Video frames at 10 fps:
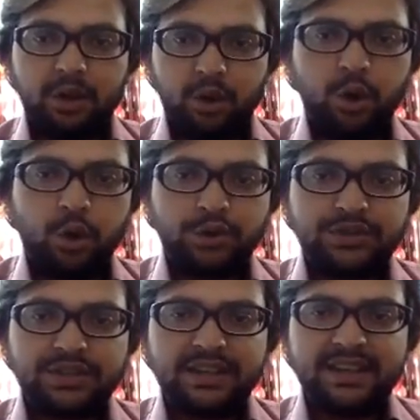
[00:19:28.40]

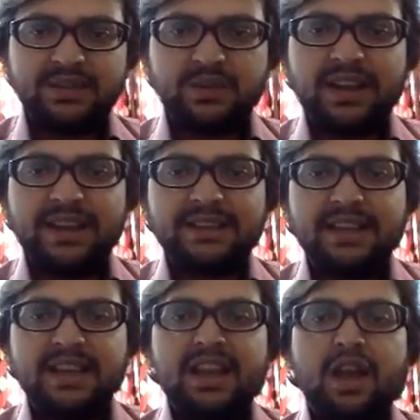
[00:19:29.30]
host, as well as
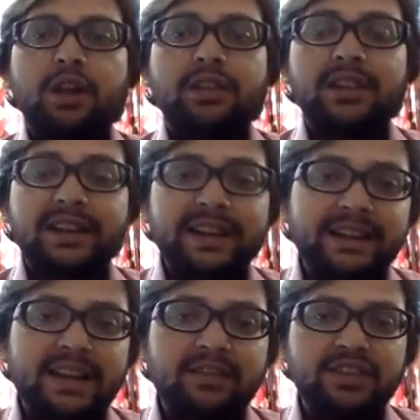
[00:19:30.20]
the
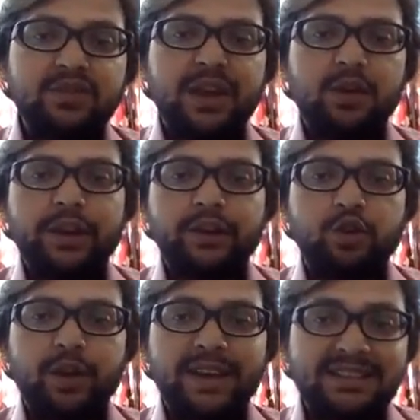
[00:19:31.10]
data which we are going
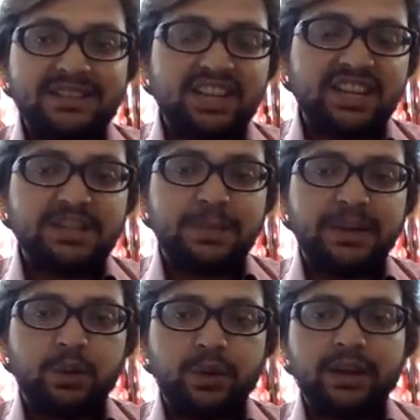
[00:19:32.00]
to exchange
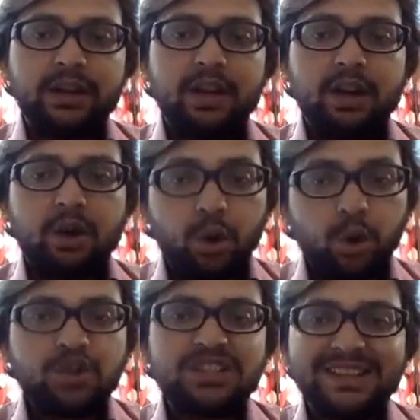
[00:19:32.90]
between
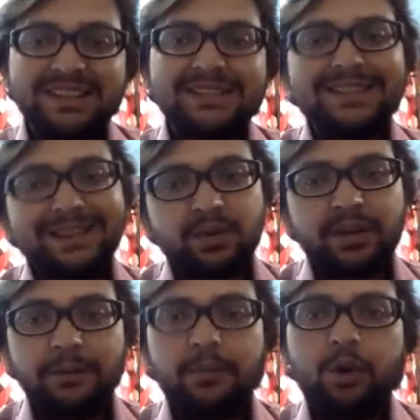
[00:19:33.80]
host and server,
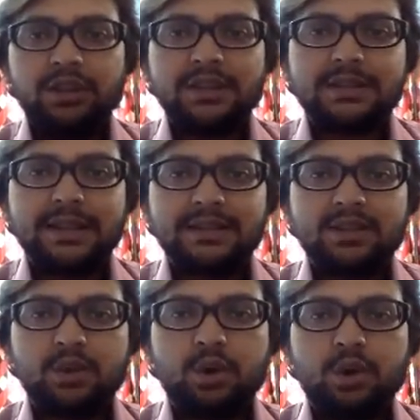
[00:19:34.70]
both these things.
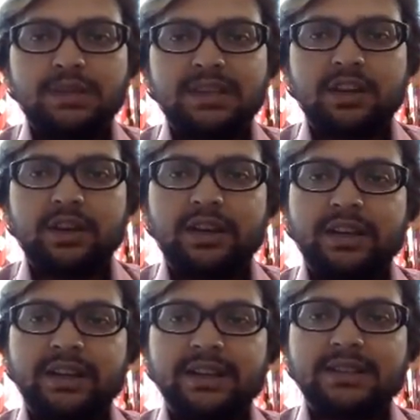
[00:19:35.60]
So host
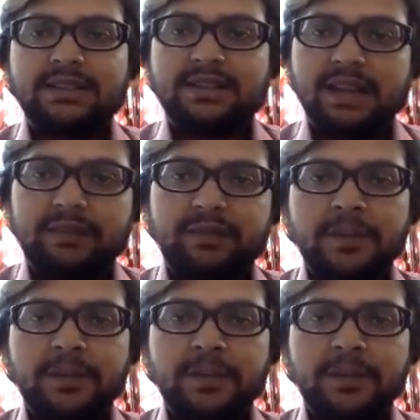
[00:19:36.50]
security is tough